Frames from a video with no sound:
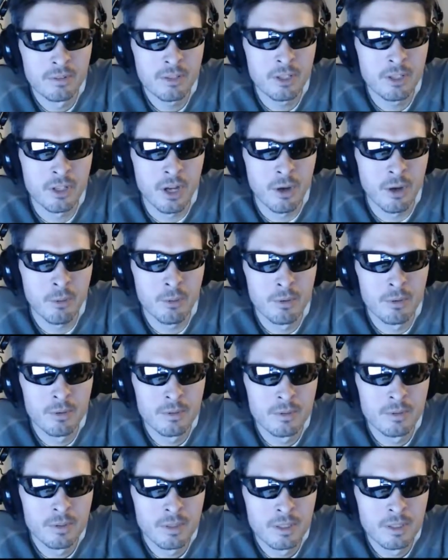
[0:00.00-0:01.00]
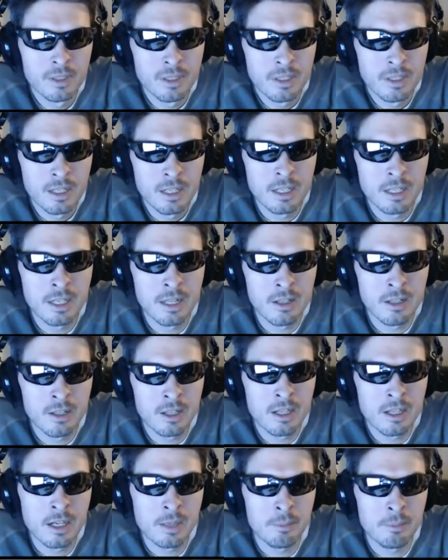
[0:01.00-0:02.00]
know.
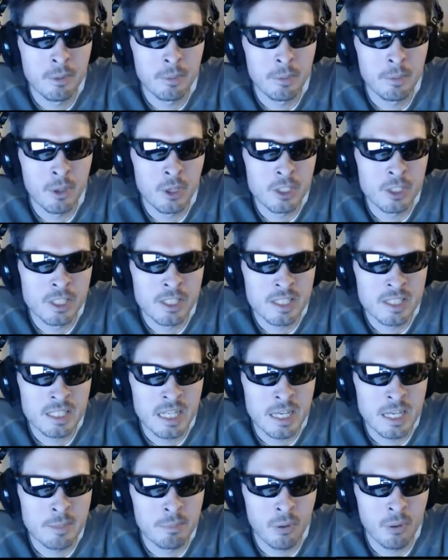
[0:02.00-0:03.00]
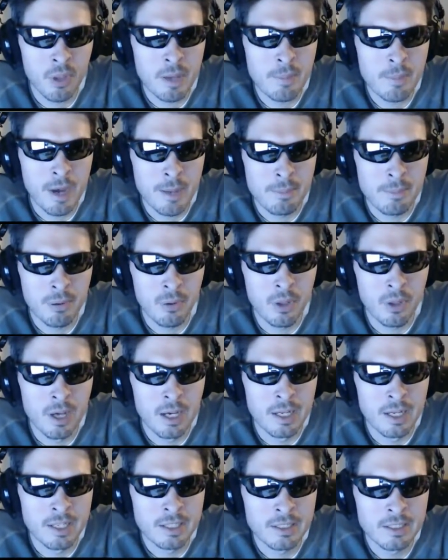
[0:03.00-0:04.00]
But because it's like play by
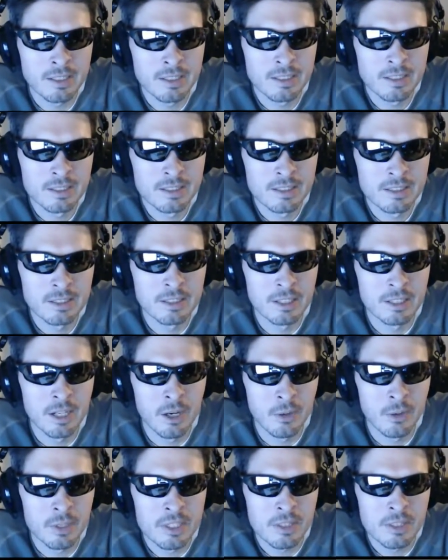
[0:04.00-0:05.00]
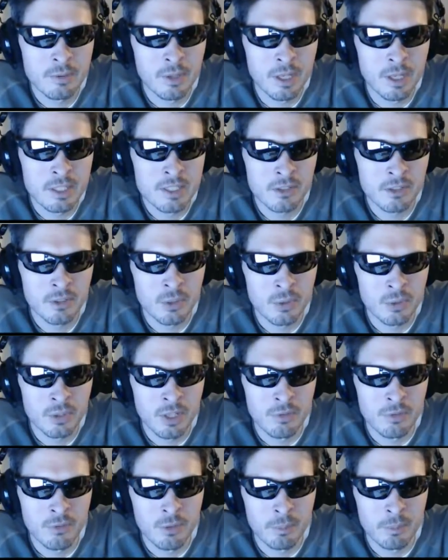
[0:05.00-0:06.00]
play, you know, it's a little
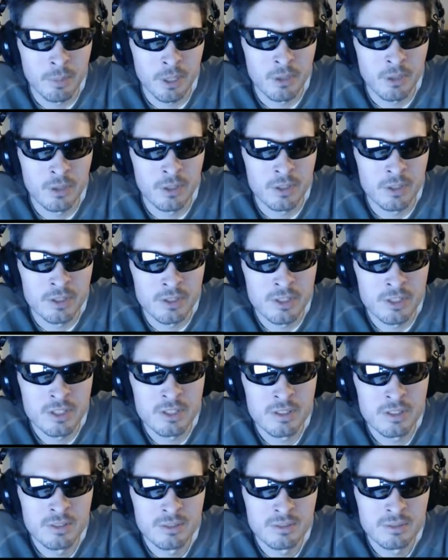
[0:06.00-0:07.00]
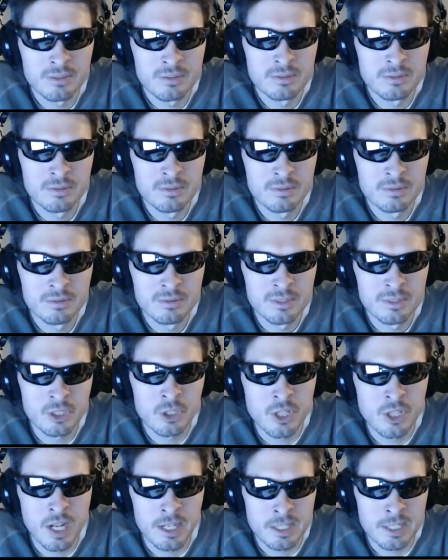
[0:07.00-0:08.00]
different because there's
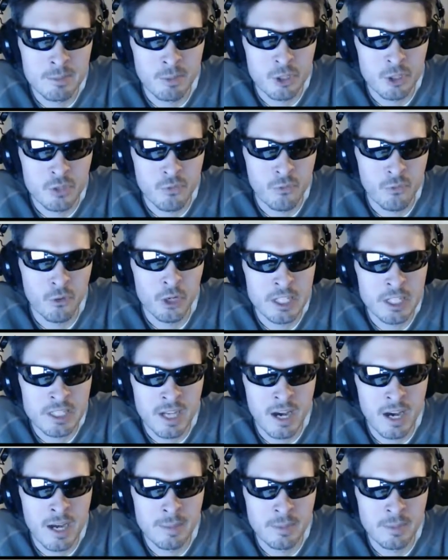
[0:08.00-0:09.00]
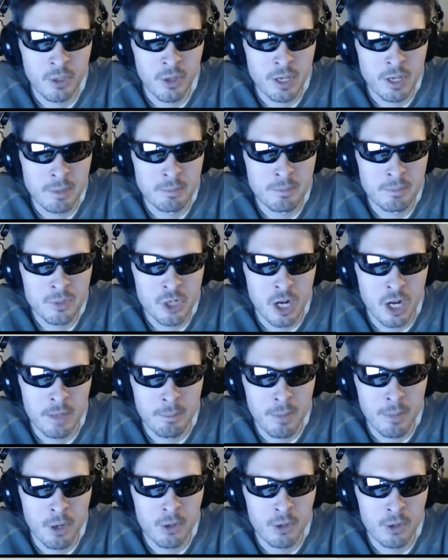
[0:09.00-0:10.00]
not as much free time to like try to
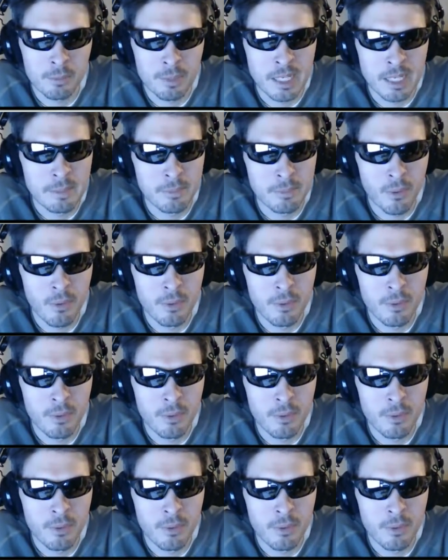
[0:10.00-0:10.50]
murder people.